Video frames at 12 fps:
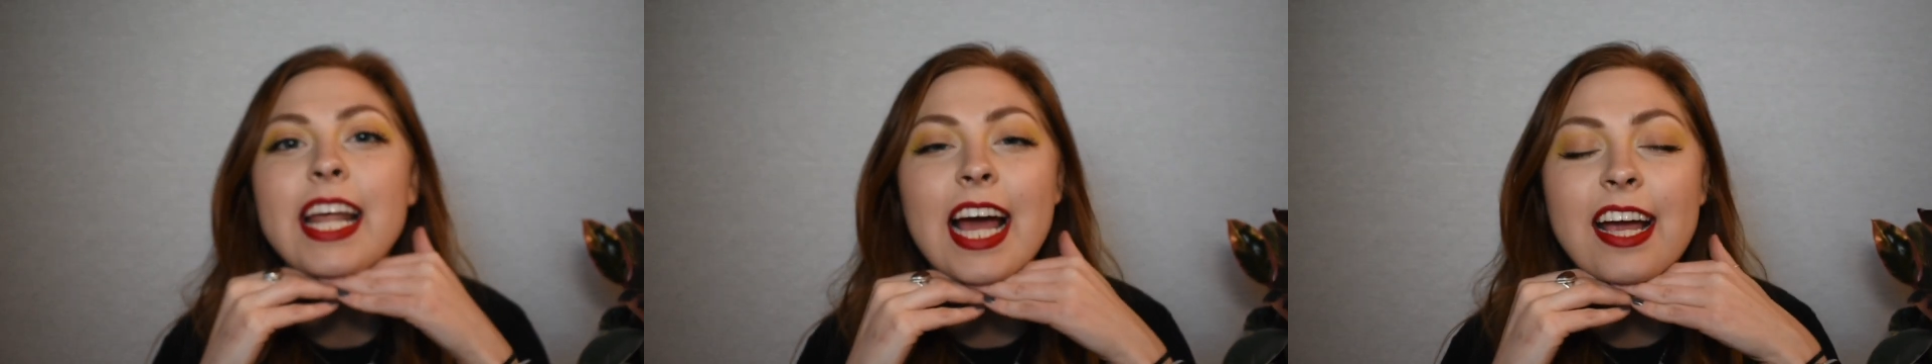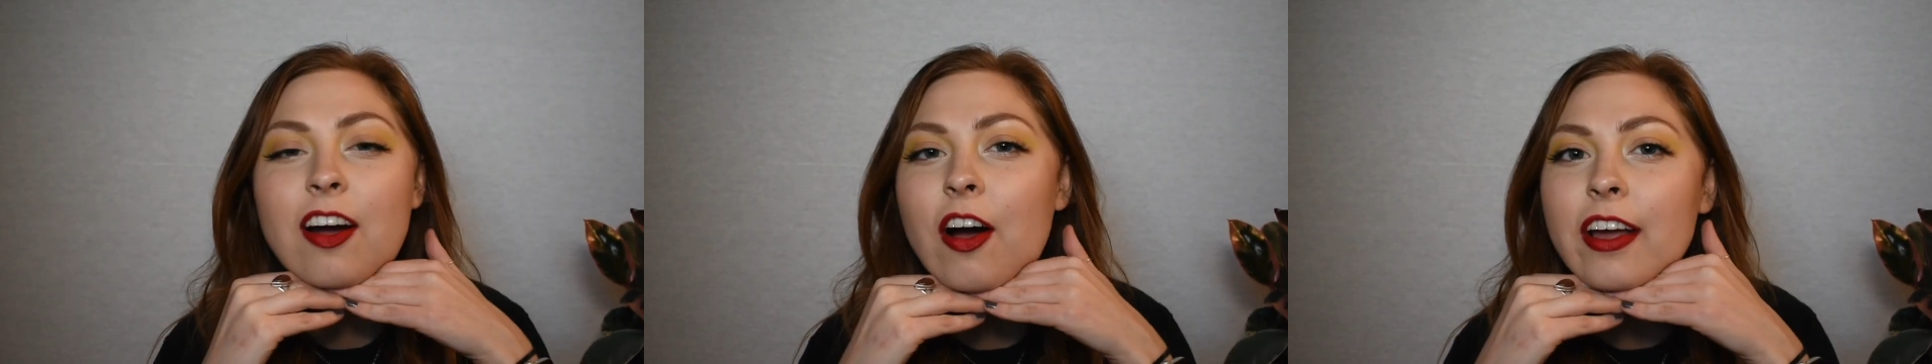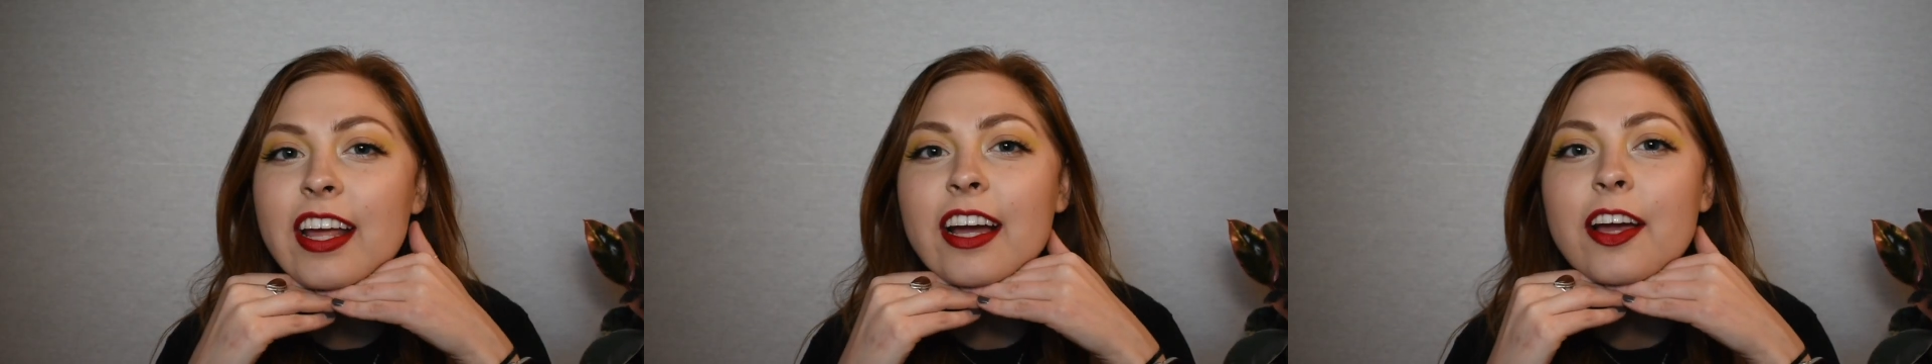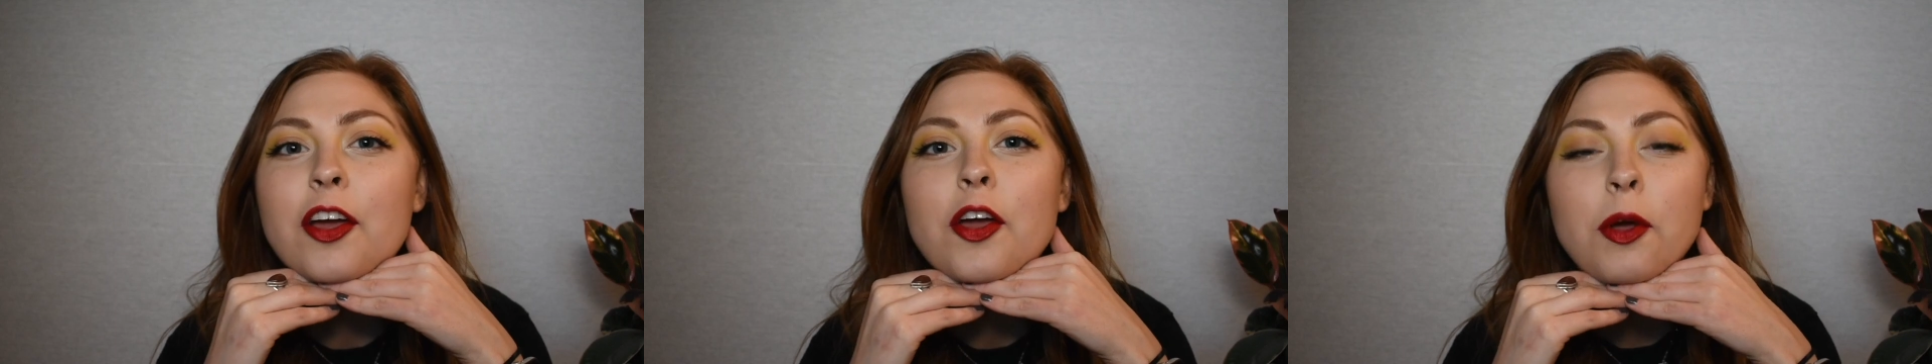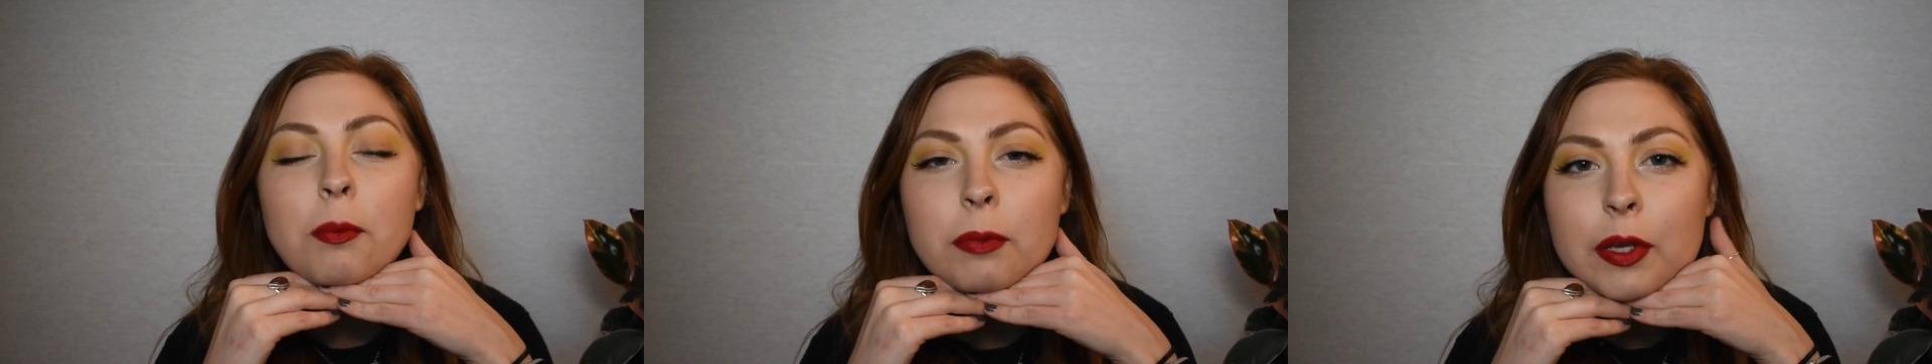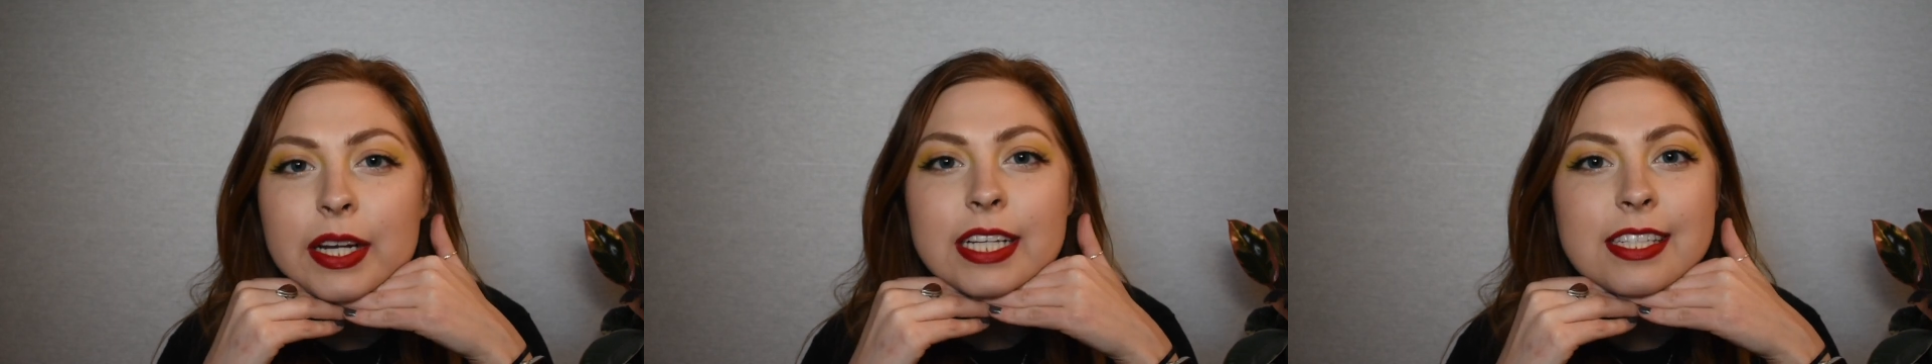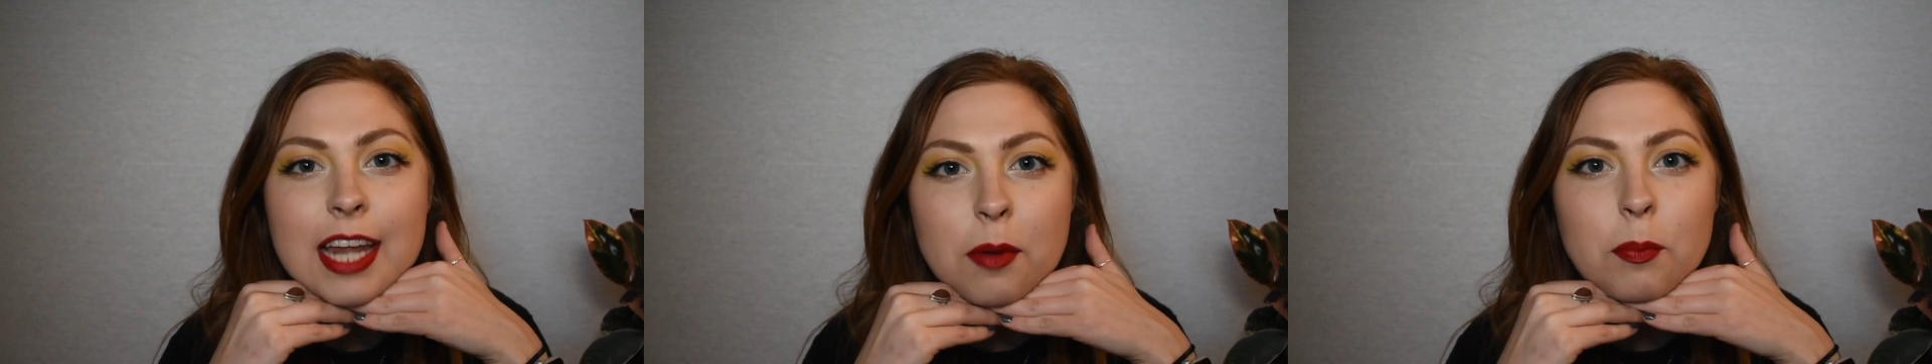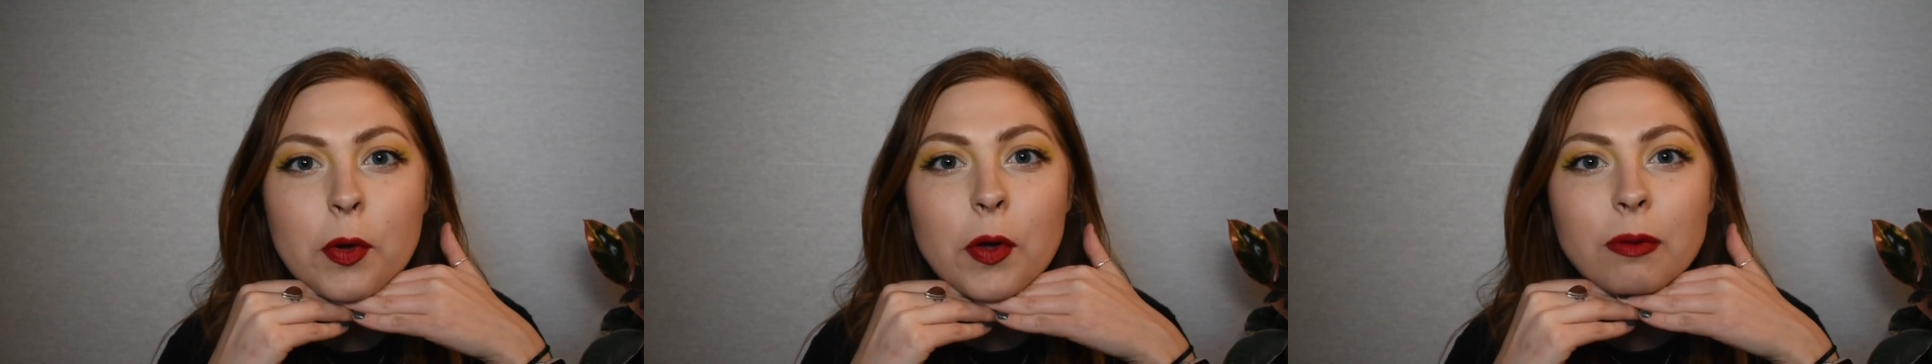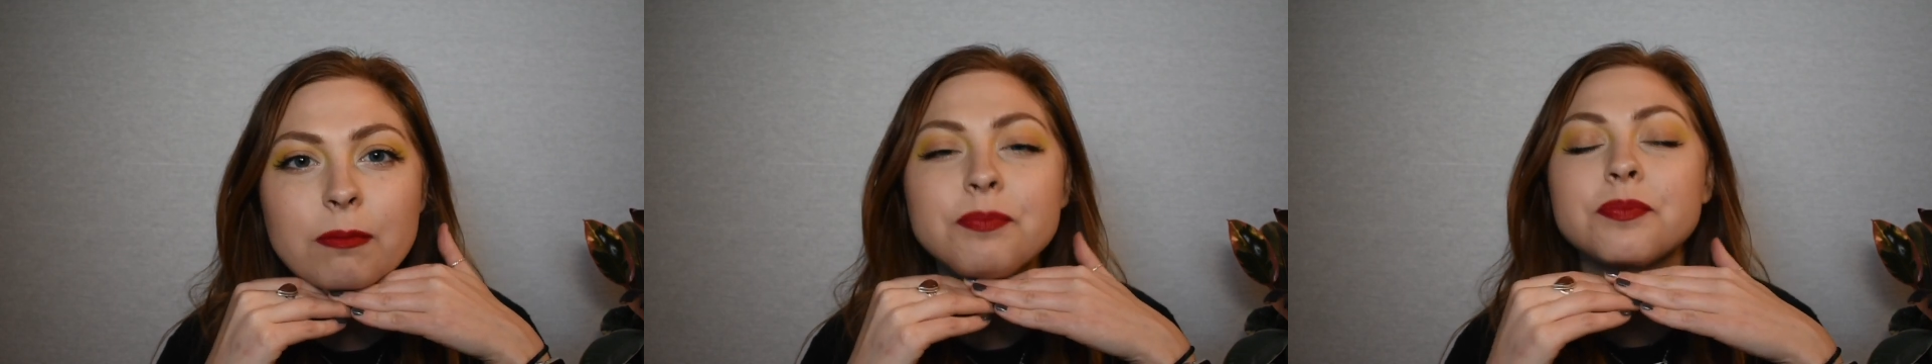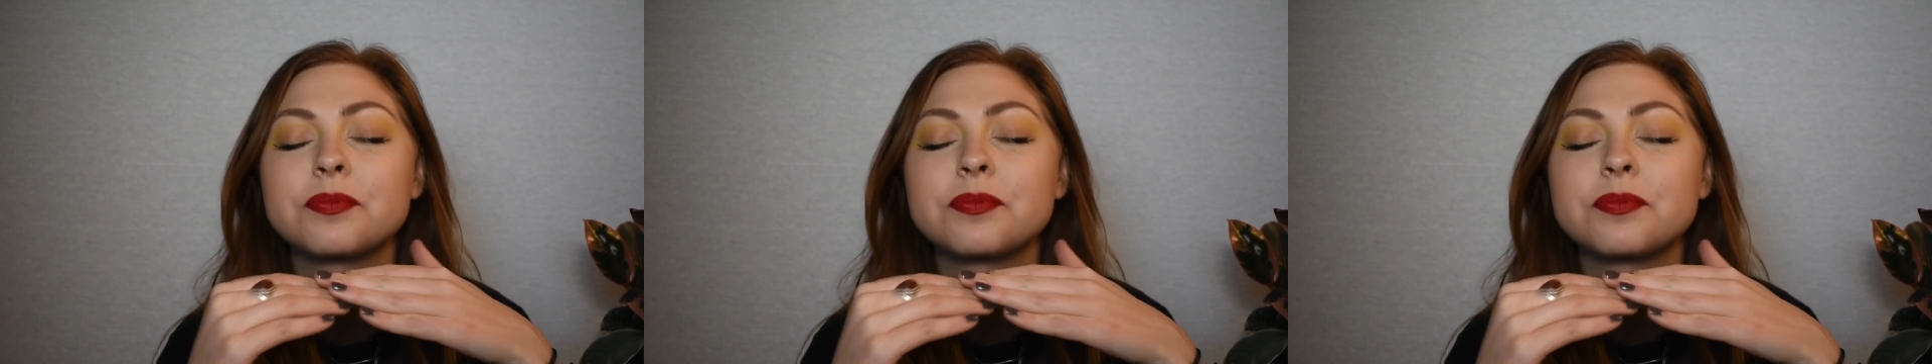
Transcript: an iconic beauty staple,